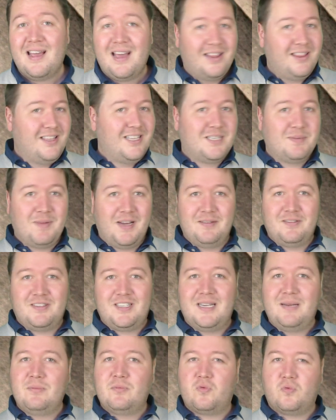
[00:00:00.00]
And this might
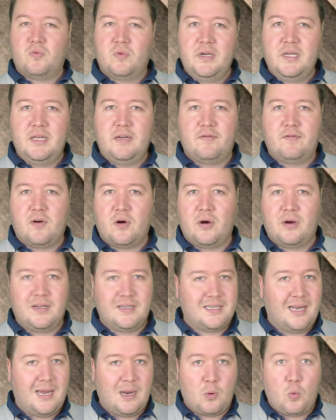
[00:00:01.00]
seem really foreign.
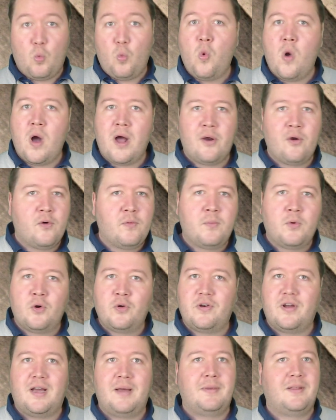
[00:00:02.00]
It's like 1 or
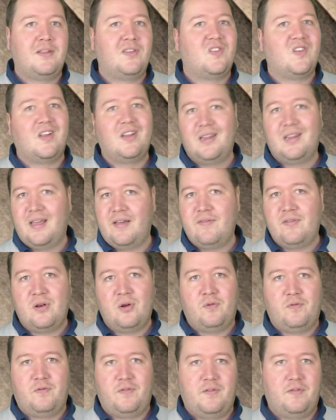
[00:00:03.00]
more diamonds, 11
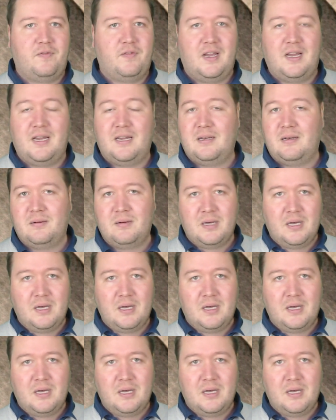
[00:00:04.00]
or 15